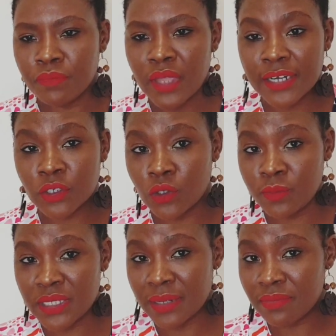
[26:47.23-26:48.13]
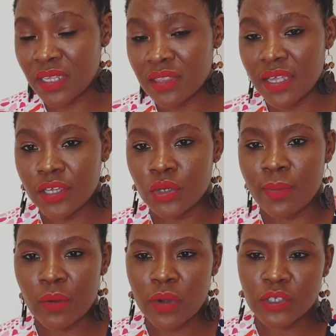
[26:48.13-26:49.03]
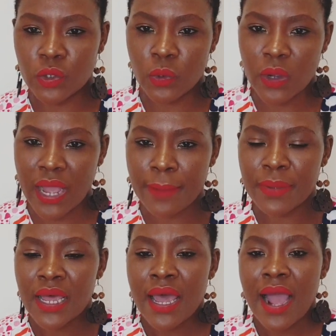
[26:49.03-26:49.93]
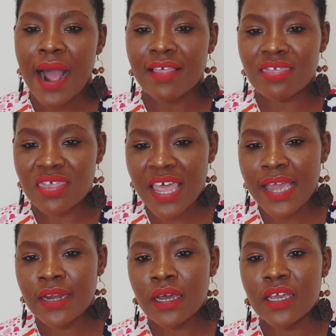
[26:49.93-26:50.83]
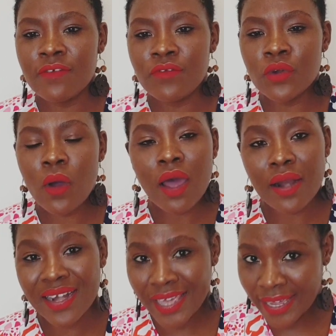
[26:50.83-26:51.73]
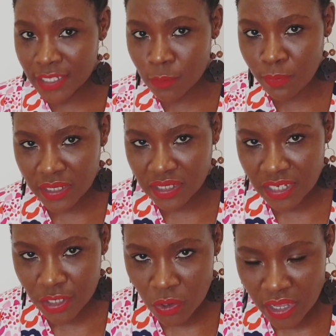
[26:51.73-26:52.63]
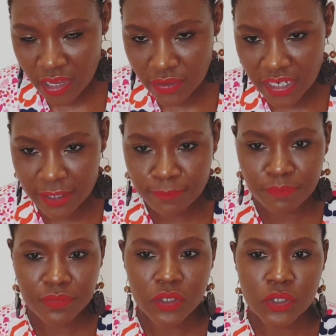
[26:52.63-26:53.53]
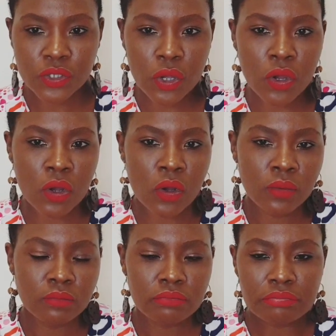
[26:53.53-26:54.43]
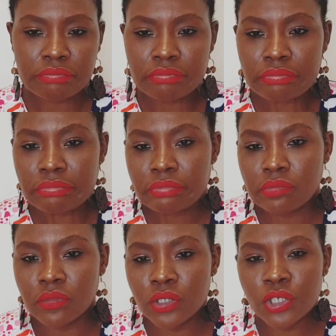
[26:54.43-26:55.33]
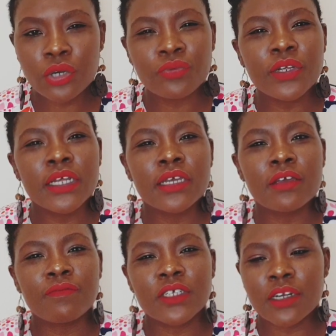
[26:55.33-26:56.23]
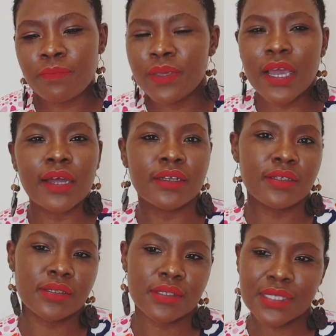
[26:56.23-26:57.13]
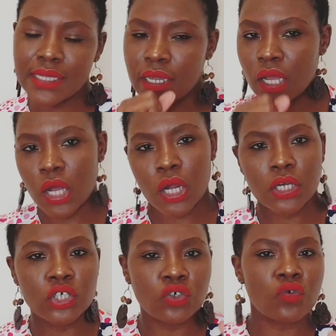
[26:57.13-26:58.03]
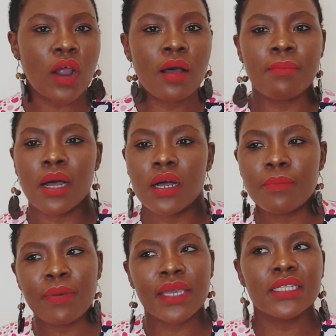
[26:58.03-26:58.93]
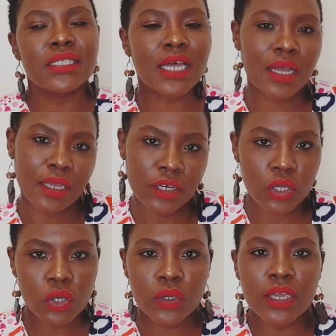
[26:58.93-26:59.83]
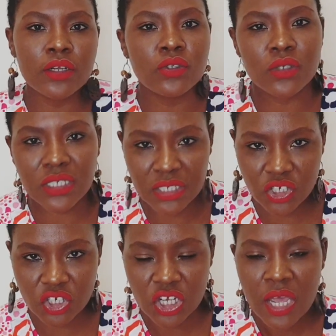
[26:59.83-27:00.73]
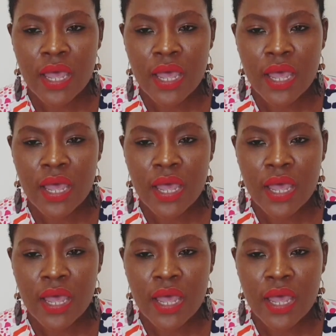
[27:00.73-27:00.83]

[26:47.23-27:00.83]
that could be something that you might want to look up. And then if you are an expert in your area, so you're a really gifted pianist, singer, drummer, painter, and you're looking to teach.